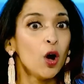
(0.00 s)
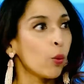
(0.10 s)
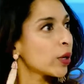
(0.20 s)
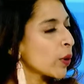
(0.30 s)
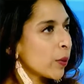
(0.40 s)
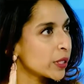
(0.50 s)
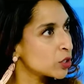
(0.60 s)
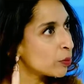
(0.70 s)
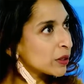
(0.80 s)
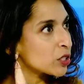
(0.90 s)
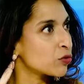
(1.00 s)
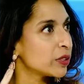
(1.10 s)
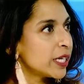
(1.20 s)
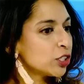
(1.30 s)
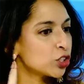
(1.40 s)
What do I want to do about this
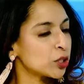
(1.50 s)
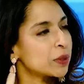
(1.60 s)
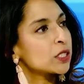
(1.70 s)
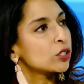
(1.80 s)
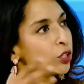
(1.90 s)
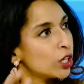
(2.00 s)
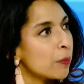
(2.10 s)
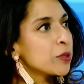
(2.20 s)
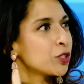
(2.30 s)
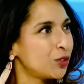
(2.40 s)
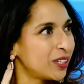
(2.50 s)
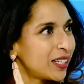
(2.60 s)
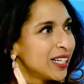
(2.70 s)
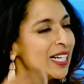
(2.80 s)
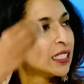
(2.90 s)
relationship? It's a good
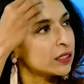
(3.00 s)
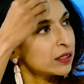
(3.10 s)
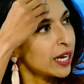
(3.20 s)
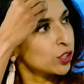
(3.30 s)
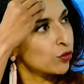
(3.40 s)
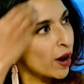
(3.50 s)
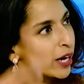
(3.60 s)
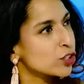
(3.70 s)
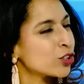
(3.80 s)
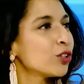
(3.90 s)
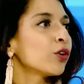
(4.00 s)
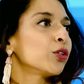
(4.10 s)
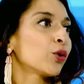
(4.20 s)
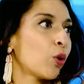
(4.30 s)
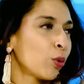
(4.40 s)
opportunity to let your rational or
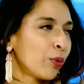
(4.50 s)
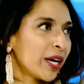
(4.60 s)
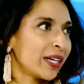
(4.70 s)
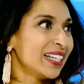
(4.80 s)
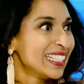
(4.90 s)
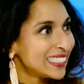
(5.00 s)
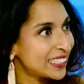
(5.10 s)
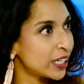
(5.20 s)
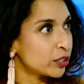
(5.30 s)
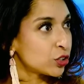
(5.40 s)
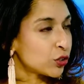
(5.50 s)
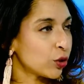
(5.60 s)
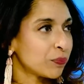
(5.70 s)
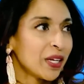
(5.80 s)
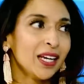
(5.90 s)
your cold brain take
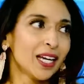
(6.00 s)
control.